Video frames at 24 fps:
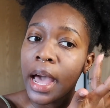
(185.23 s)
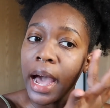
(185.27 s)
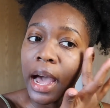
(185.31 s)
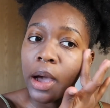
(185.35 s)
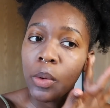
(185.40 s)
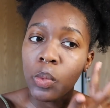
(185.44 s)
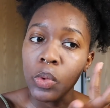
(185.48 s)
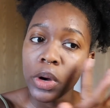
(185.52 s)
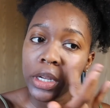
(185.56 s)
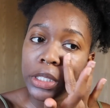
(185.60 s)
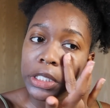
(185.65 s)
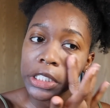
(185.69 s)
I
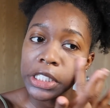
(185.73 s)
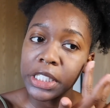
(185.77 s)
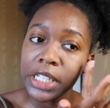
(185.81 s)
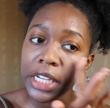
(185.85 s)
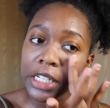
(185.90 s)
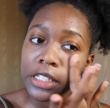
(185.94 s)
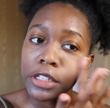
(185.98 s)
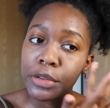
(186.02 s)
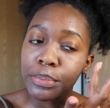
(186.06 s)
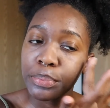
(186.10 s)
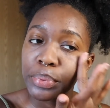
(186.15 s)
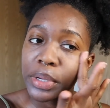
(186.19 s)
want to
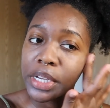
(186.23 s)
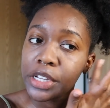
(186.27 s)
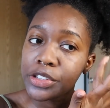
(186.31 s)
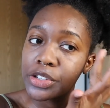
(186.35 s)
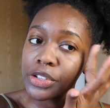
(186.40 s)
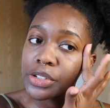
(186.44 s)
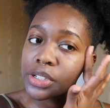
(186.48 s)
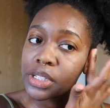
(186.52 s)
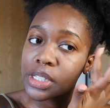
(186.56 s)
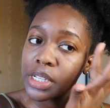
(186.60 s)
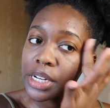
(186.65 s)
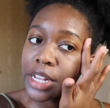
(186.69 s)
take some
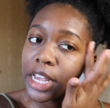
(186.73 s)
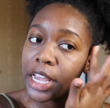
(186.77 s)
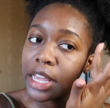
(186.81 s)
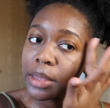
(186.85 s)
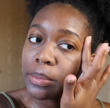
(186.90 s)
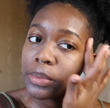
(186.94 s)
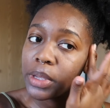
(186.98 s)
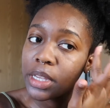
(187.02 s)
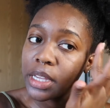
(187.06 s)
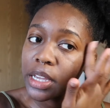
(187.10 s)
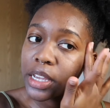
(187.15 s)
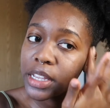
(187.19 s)
pictures today
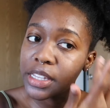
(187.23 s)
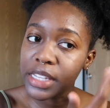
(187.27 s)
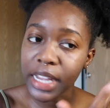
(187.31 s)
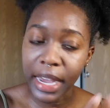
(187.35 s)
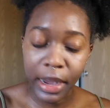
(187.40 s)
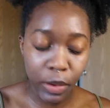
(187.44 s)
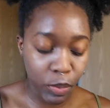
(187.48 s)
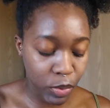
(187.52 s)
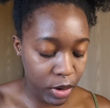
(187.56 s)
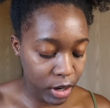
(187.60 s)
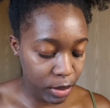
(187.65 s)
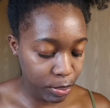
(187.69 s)
because
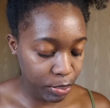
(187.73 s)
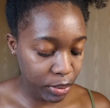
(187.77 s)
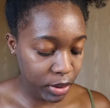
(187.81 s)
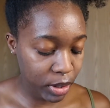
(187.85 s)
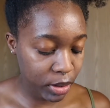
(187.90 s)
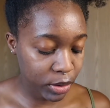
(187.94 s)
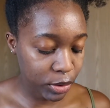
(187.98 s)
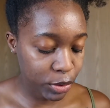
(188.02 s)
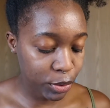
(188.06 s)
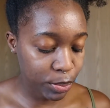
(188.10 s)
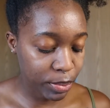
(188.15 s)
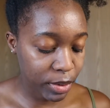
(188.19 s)
I want to put a
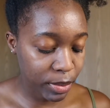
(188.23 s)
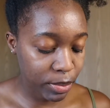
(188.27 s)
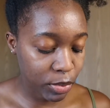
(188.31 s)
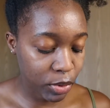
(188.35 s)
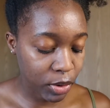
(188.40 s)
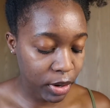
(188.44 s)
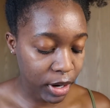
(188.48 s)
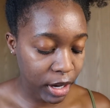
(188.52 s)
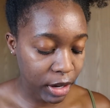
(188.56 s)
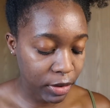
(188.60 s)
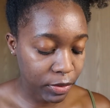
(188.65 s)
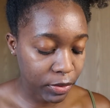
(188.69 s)
little bit
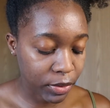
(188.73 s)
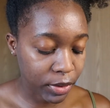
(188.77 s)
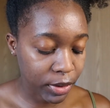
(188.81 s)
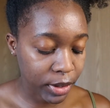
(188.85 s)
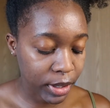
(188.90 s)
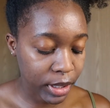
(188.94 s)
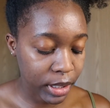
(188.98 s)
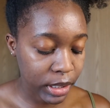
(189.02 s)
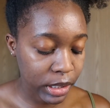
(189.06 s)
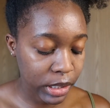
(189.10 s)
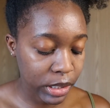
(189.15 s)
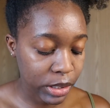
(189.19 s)
more effort
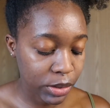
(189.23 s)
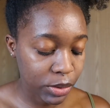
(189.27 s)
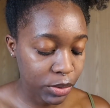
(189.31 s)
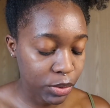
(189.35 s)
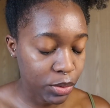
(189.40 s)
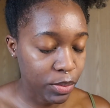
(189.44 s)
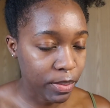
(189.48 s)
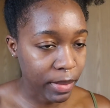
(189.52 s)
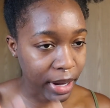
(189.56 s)
into